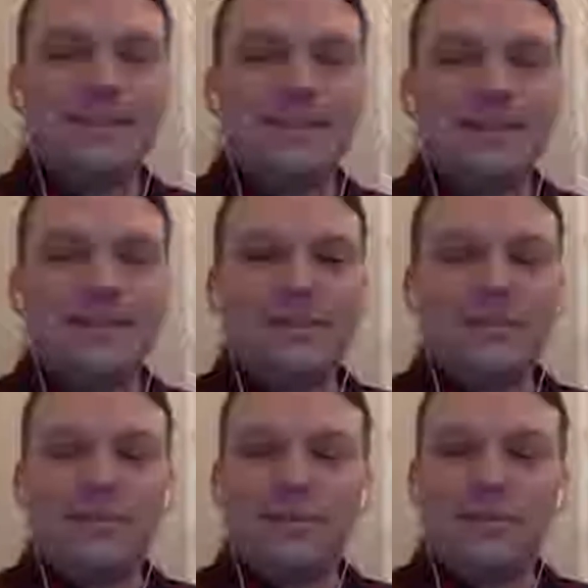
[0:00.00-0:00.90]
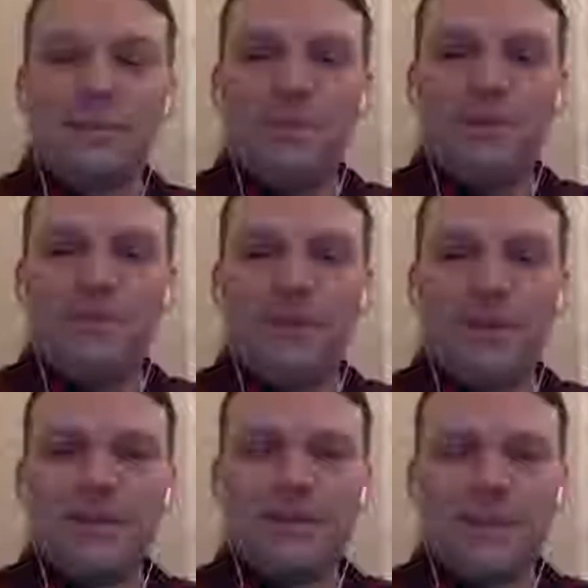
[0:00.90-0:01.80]
do people have,
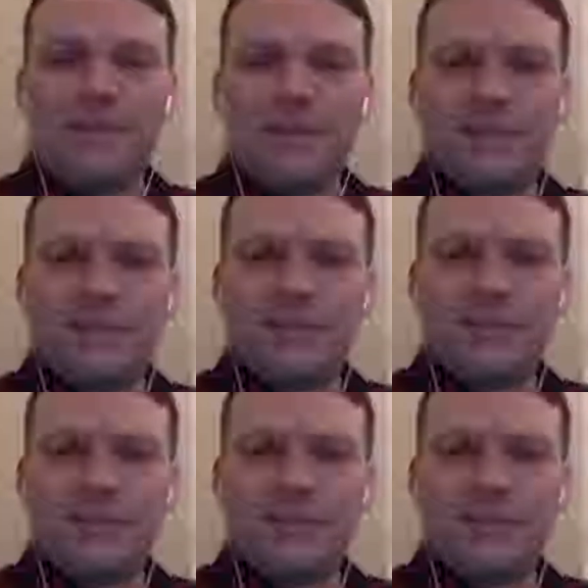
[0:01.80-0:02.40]
does that make sense in